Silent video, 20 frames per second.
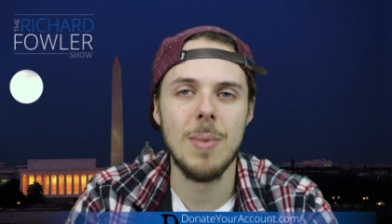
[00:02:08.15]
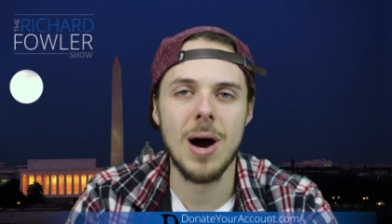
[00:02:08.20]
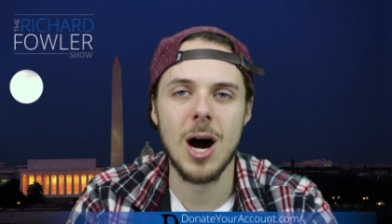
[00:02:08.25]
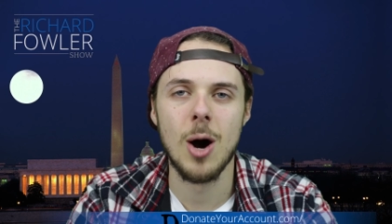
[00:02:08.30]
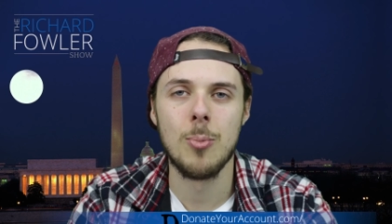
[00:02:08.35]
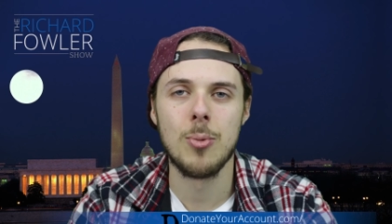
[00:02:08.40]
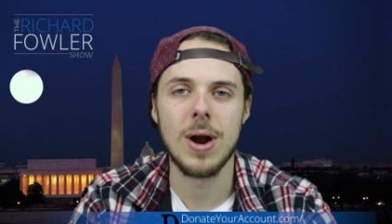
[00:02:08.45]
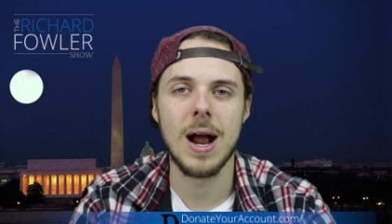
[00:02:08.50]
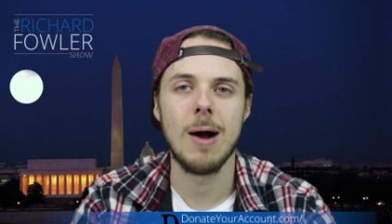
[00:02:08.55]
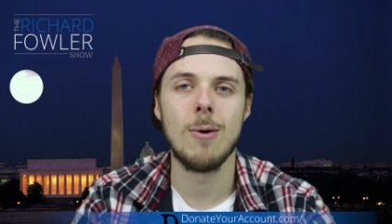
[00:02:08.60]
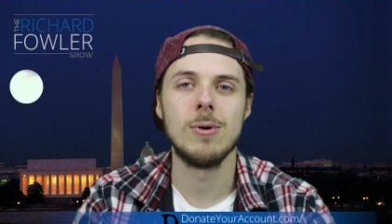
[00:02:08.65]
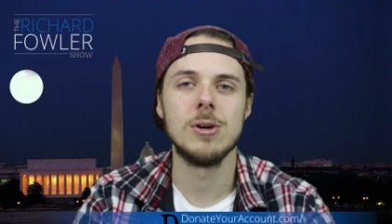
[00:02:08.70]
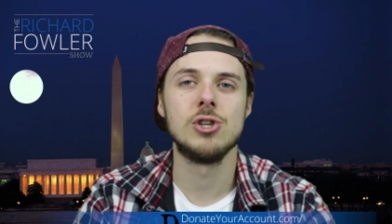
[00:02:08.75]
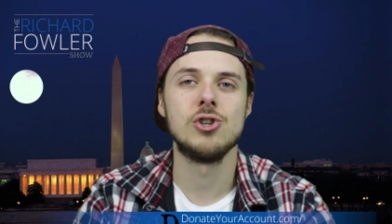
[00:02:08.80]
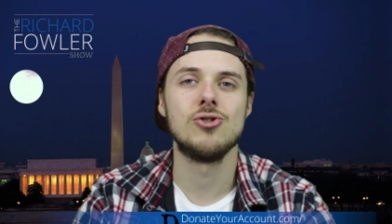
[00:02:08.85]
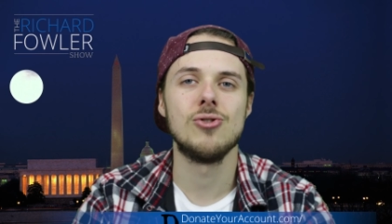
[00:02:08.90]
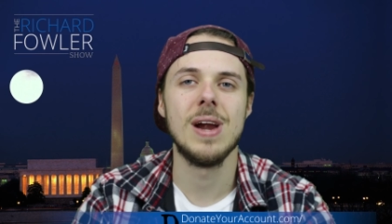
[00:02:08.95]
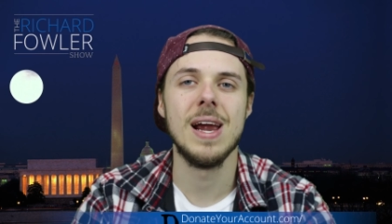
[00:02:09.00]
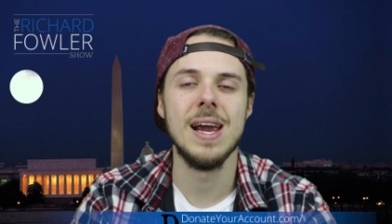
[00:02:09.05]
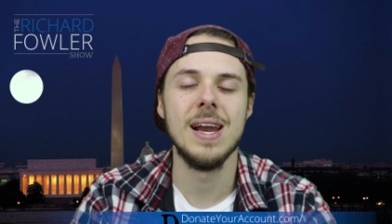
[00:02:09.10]
mile per hour
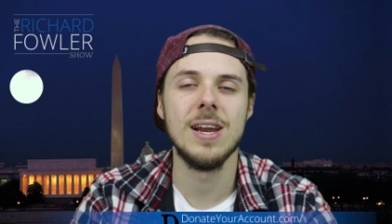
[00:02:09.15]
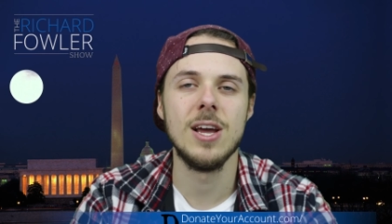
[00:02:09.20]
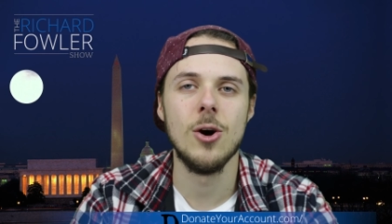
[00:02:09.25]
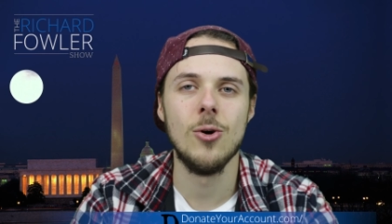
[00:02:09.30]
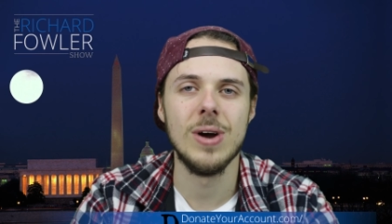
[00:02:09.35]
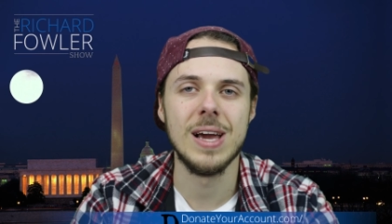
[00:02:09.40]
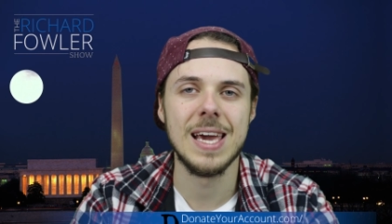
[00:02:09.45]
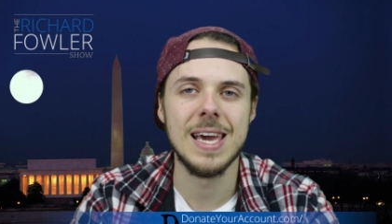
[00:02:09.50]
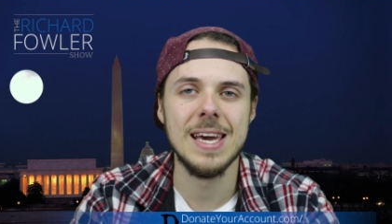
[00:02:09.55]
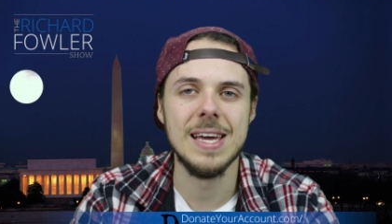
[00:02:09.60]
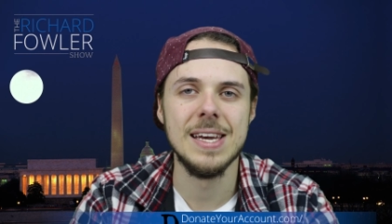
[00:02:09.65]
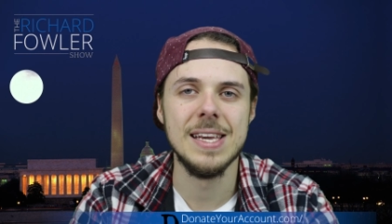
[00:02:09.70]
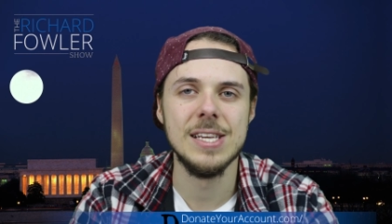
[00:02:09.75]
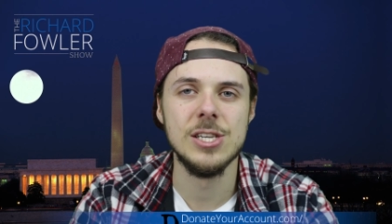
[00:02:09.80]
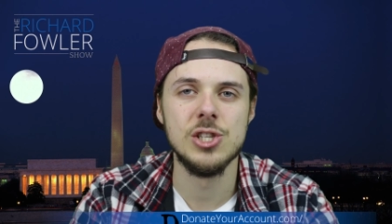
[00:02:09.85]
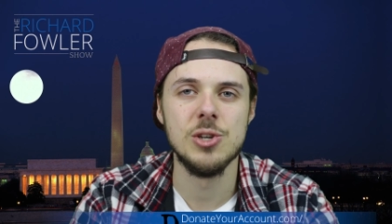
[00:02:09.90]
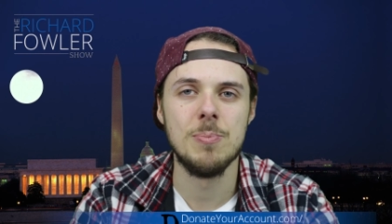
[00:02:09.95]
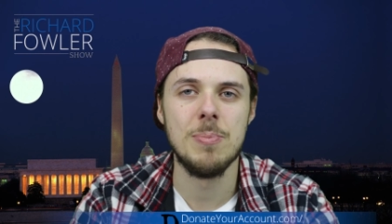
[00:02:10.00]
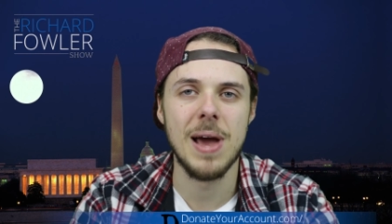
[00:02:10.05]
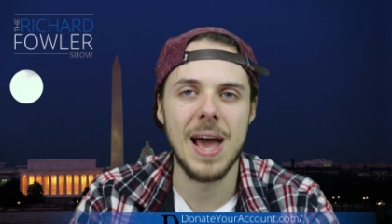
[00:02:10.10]
train going
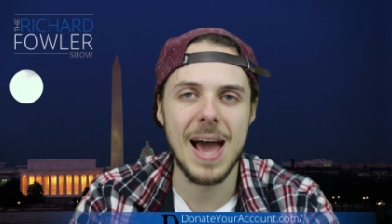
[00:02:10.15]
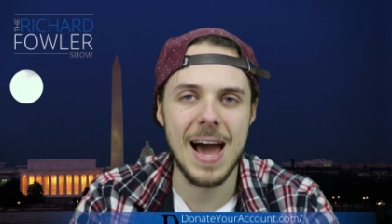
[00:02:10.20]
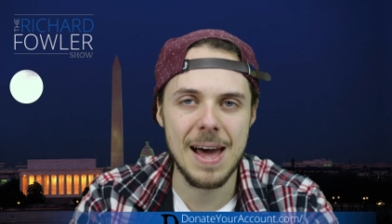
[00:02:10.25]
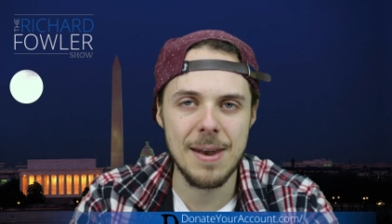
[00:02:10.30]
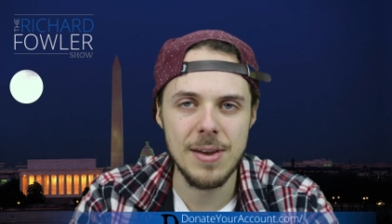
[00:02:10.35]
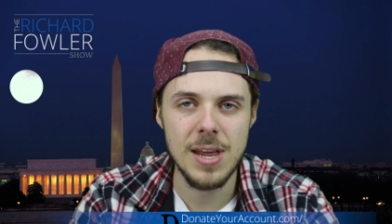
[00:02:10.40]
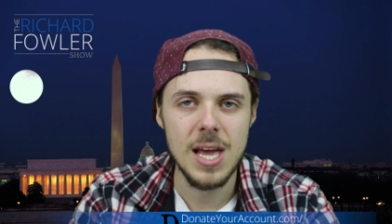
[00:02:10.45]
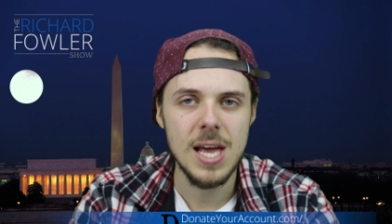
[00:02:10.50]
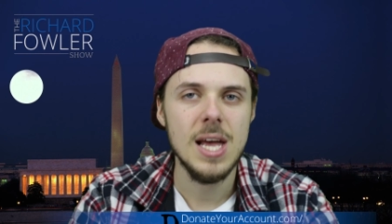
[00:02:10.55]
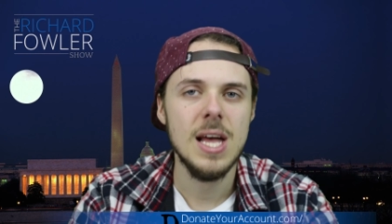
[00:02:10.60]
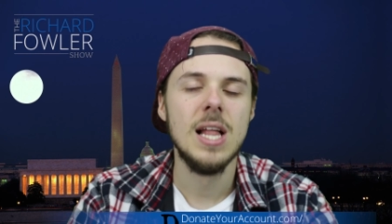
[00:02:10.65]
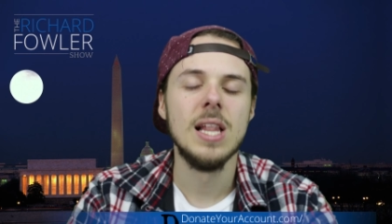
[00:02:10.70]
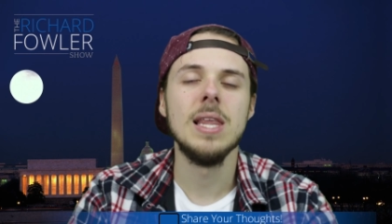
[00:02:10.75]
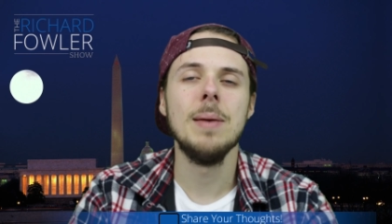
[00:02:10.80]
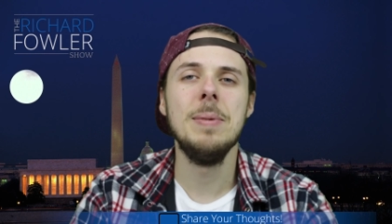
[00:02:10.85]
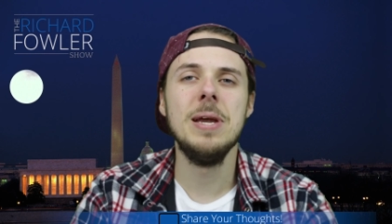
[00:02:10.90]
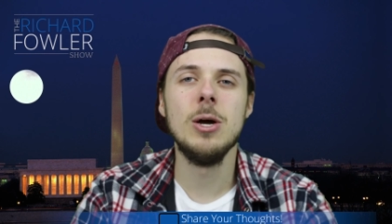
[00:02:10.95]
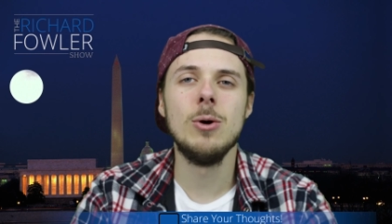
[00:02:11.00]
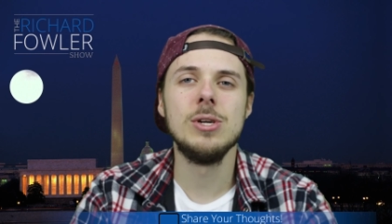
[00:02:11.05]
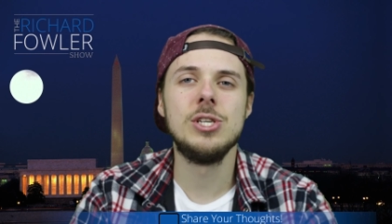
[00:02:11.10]
in Japan.
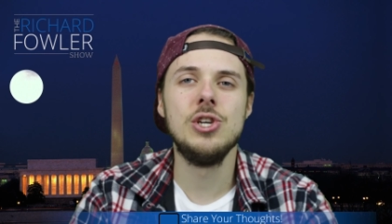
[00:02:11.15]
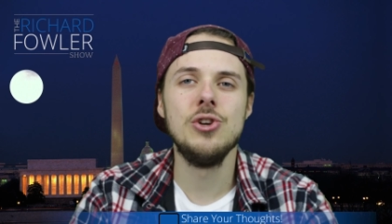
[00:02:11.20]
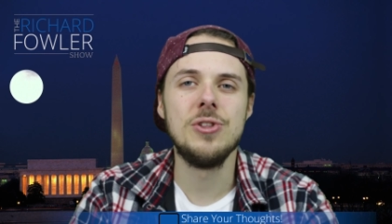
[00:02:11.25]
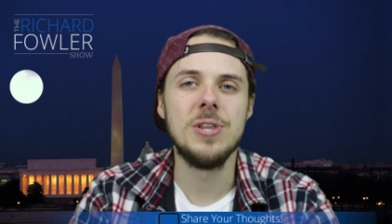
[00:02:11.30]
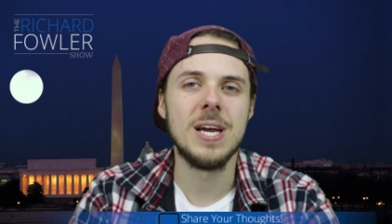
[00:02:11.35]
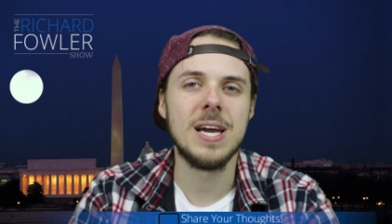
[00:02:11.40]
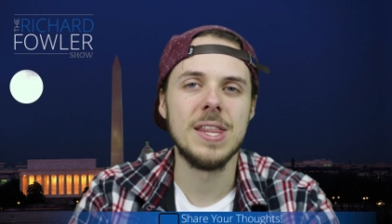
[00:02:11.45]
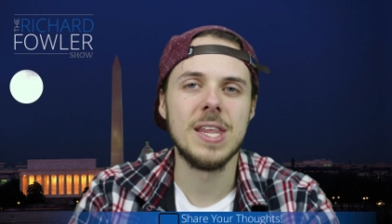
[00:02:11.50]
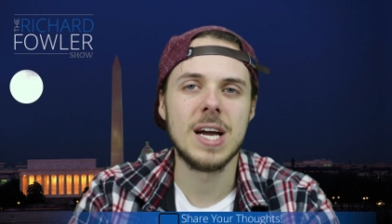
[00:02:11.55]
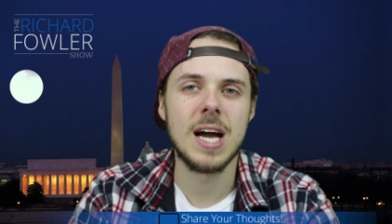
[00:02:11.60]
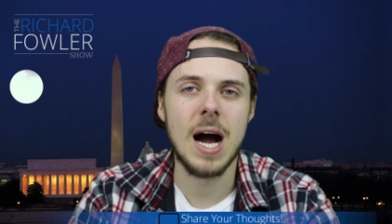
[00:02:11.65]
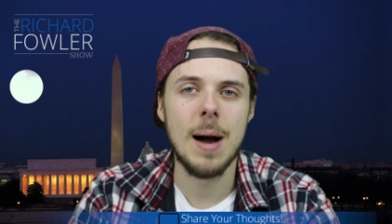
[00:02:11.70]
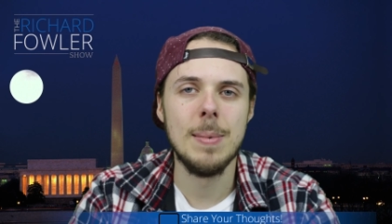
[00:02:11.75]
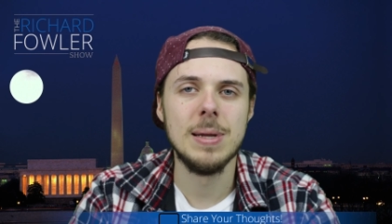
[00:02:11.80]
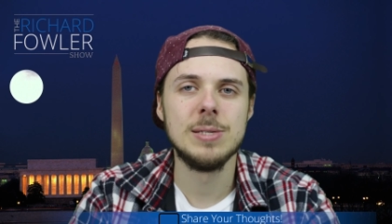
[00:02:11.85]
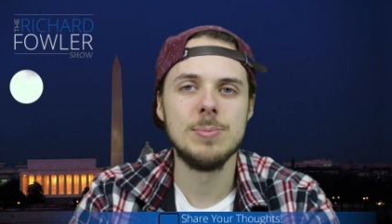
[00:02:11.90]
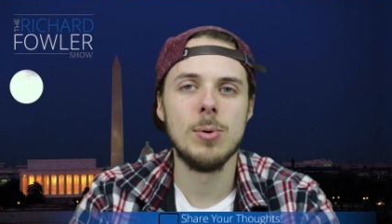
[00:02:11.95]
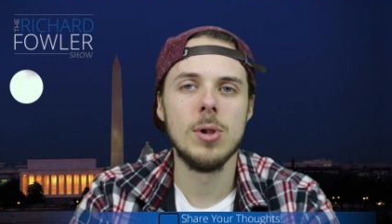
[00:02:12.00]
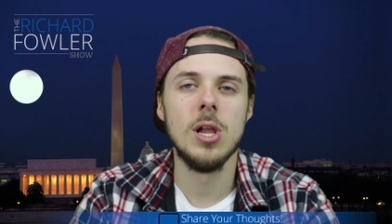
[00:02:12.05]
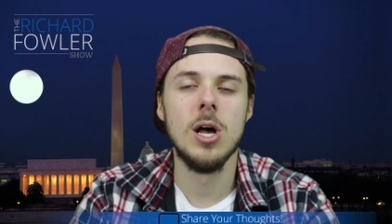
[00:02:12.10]
Let me know what you think in the
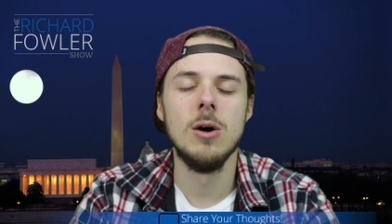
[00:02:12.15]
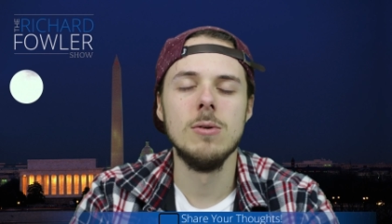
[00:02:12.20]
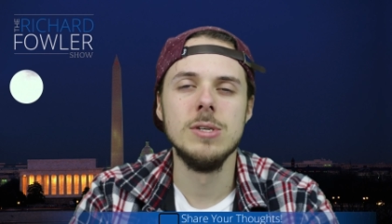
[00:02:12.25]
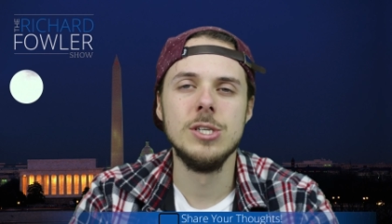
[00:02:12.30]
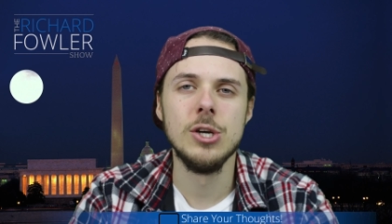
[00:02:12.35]
comments below.